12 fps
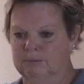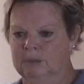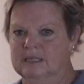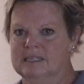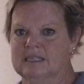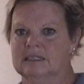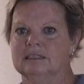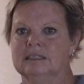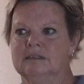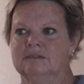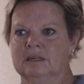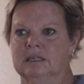a place to
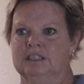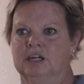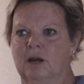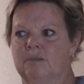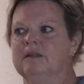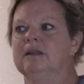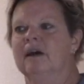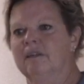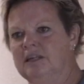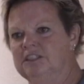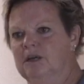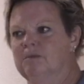live and a job, and now
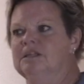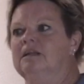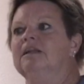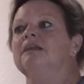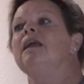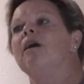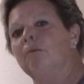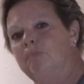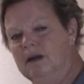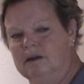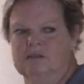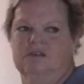that job's ending, and now I'm
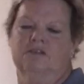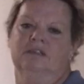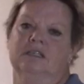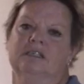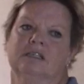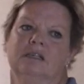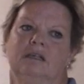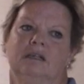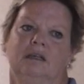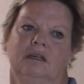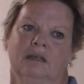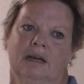back on the streets.
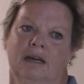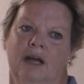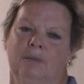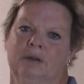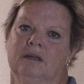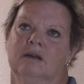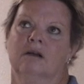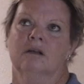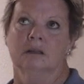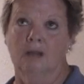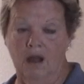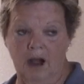That happened
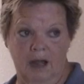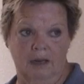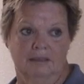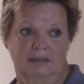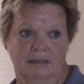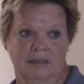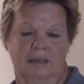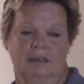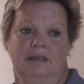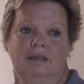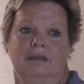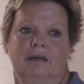a lot.
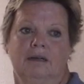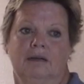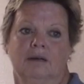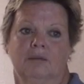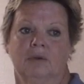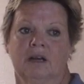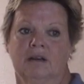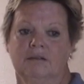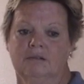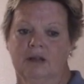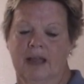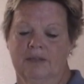
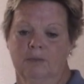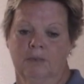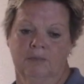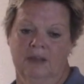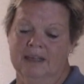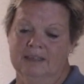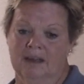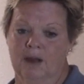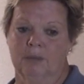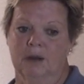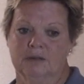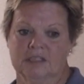And at that
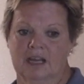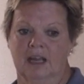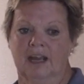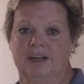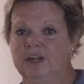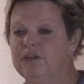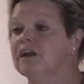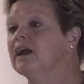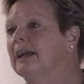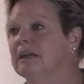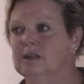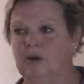time, I knew that
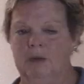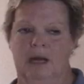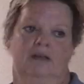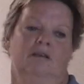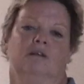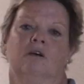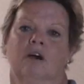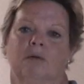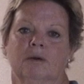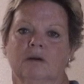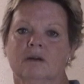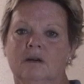I could go back to the
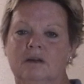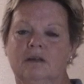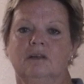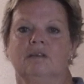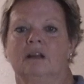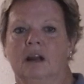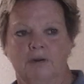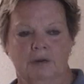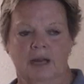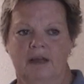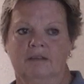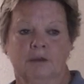harbor, that
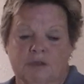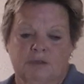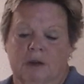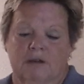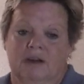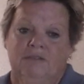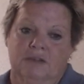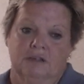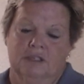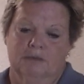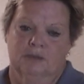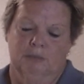it was my
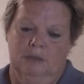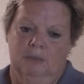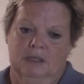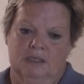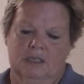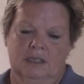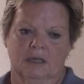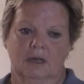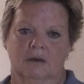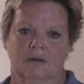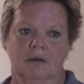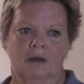refuge, it was my place to
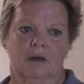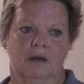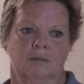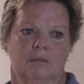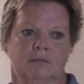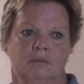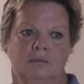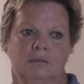go. And